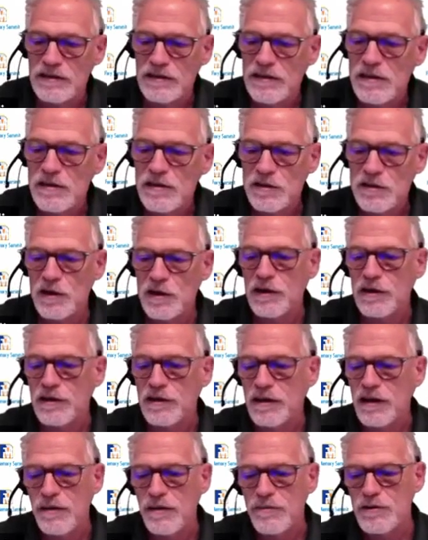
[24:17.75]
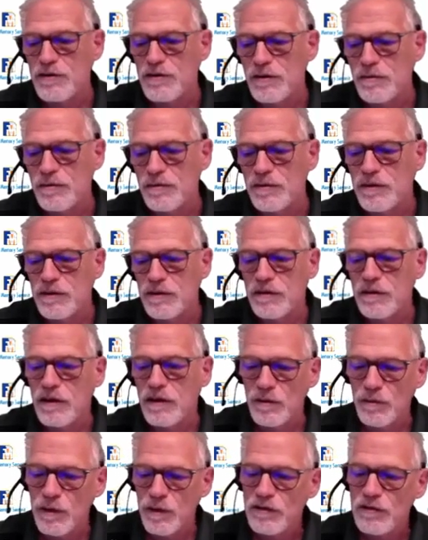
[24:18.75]
And this chart comes from
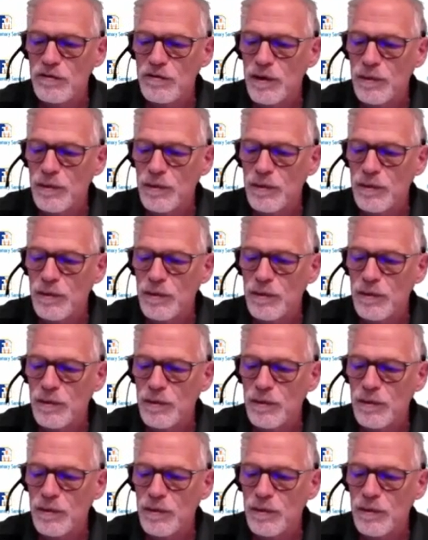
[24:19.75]
a recent